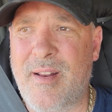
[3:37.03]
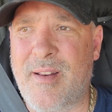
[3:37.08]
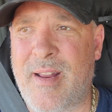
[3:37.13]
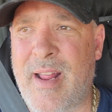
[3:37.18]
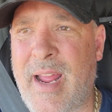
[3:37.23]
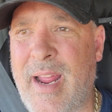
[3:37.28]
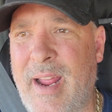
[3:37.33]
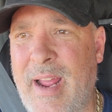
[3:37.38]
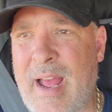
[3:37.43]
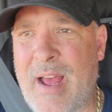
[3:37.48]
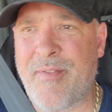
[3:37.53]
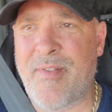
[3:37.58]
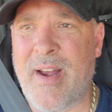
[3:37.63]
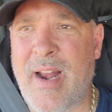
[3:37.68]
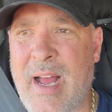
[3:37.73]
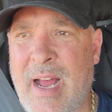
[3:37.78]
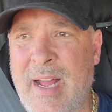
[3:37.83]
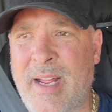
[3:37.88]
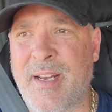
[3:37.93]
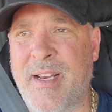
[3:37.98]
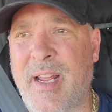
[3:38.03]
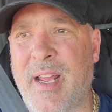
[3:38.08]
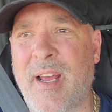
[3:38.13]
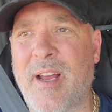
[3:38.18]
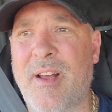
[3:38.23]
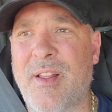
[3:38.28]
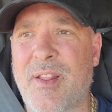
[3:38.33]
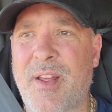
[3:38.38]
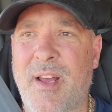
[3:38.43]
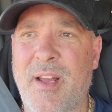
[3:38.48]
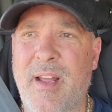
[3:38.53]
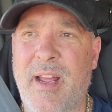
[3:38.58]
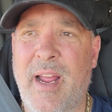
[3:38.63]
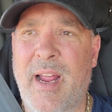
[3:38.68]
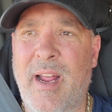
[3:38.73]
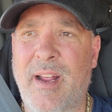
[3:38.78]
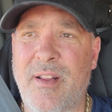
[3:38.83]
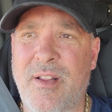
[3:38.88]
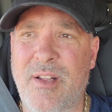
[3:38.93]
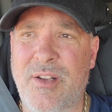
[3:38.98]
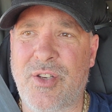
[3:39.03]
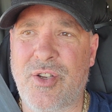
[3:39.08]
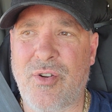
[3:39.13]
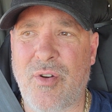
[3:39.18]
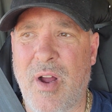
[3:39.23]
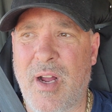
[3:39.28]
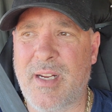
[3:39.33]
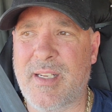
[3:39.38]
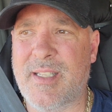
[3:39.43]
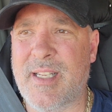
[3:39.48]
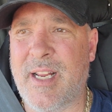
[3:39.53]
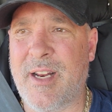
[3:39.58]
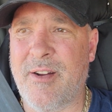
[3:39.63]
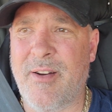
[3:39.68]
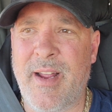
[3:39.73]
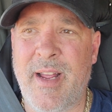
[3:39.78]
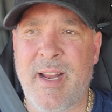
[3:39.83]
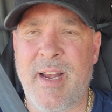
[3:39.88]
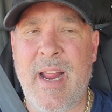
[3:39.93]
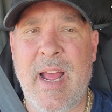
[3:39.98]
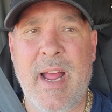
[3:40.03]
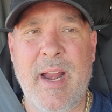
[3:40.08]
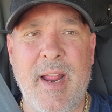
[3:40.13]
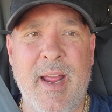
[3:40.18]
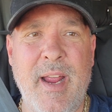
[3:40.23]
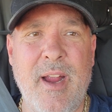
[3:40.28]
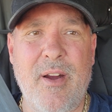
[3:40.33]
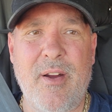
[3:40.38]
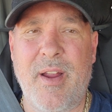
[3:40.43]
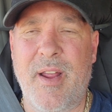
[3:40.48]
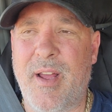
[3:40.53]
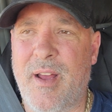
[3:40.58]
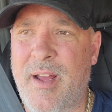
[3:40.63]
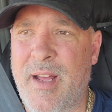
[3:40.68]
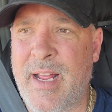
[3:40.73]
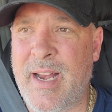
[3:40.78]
they have an idea that the trucks that are in that area,